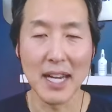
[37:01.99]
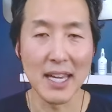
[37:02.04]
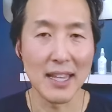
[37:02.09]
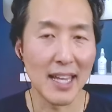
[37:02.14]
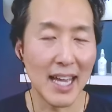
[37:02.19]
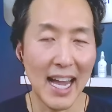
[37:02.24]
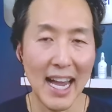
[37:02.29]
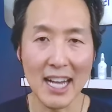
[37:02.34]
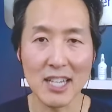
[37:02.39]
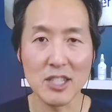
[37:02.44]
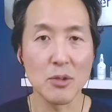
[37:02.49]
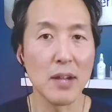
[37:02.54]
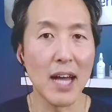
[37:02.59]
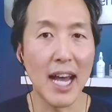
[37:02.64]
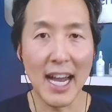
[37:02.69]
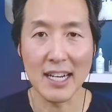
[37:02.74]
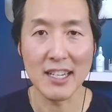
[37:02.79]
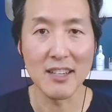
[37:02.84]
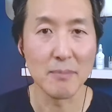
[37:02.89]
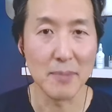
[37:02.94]
by the
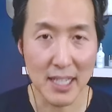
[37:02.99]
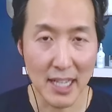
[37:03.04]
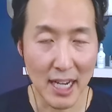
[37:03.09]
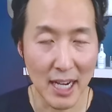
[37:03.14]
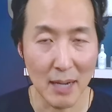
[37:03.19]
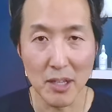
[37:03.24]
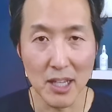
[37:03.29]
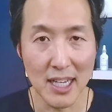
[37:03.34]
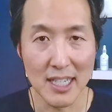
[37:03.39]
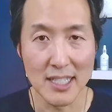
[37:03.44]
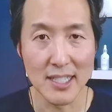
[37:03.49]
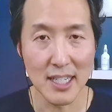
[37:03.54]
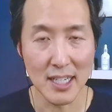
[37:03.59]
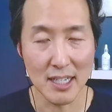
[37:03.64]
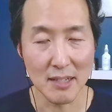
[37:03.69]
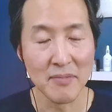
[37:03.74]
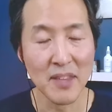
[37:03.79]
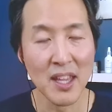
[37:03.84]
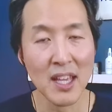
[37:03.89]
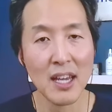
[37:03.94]
actual act of
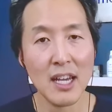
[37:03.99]
metabolizing